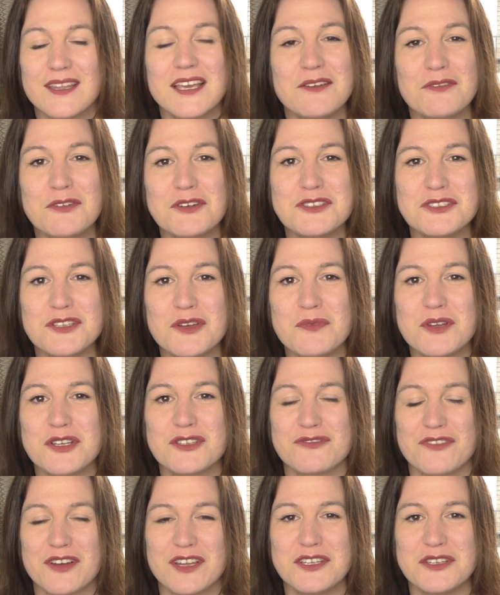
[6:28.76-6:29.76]
It was so much
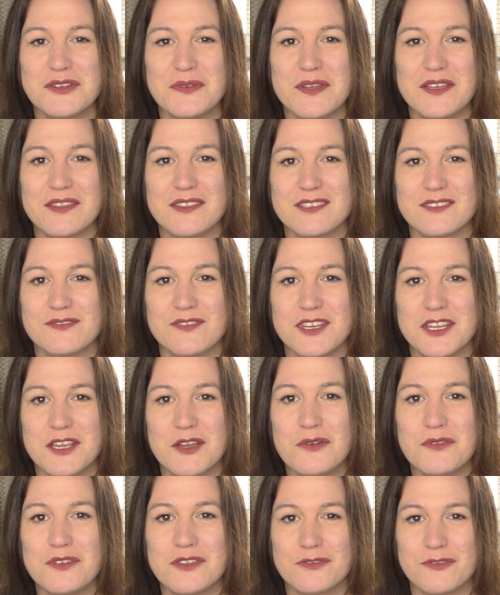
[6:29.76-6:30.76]
fun doing this
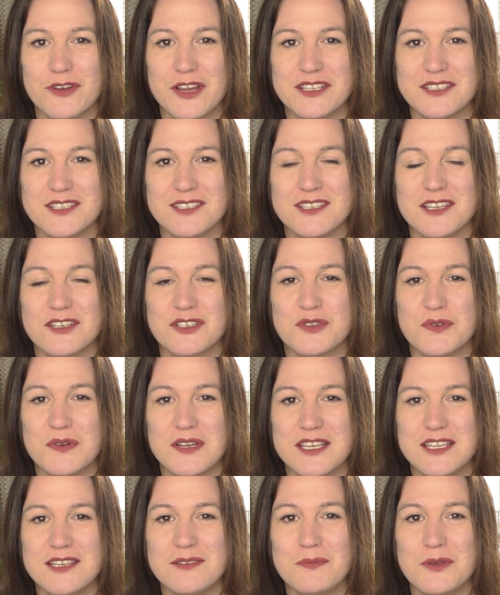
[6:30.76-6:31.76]
video with Frances and
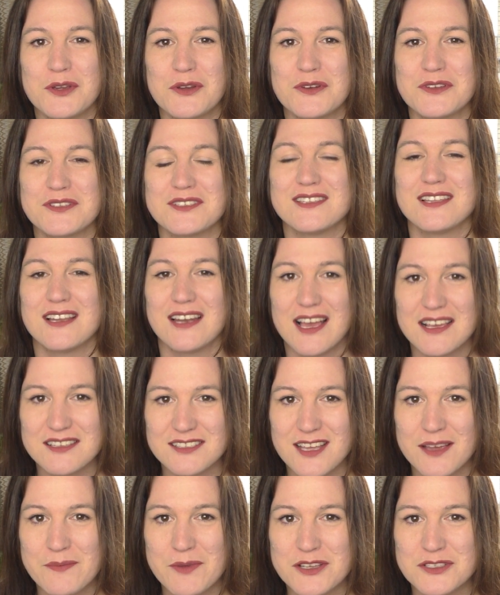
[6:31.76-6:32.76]
Joleen because the last
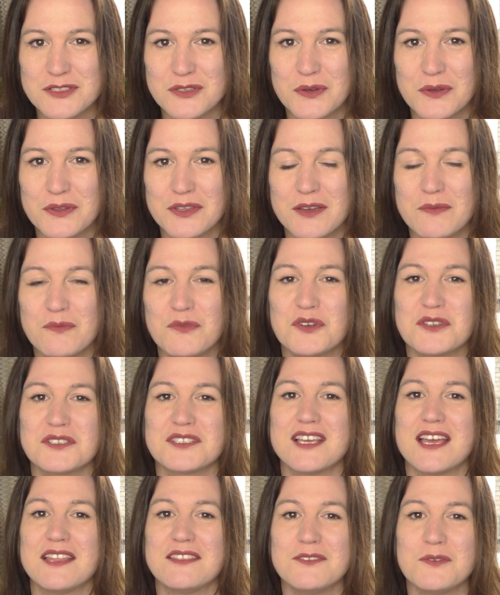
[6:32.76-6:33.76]
time I saw them was
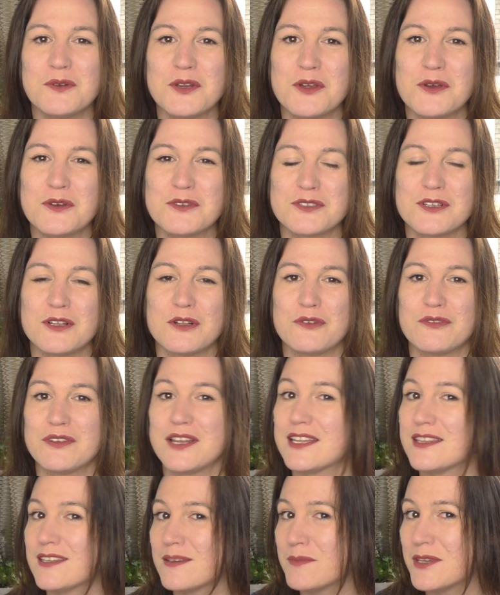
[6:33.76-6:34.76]
at the rehearsal of
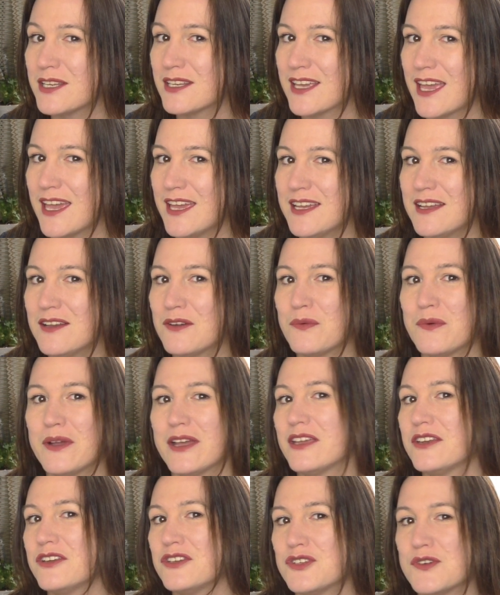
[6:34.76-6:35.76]
Let Them Eat Cake
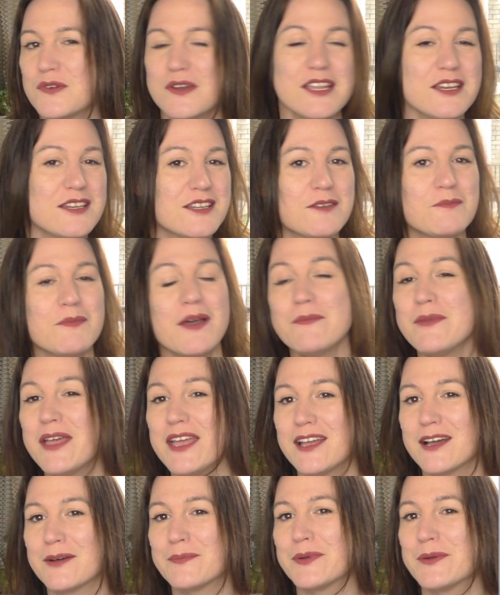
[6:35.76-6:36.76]
when Joleen did my
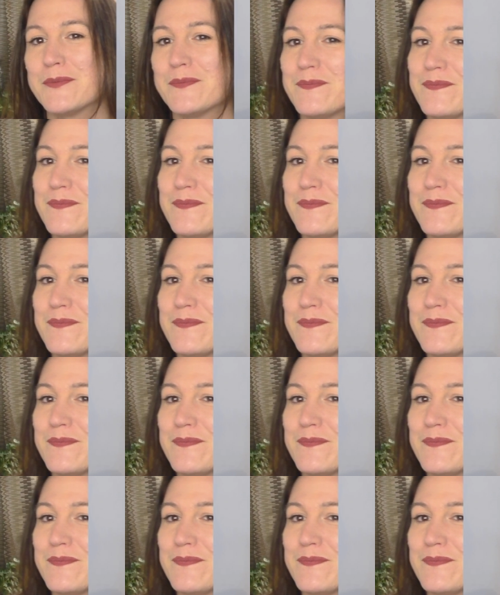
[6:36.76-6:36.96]
makeup.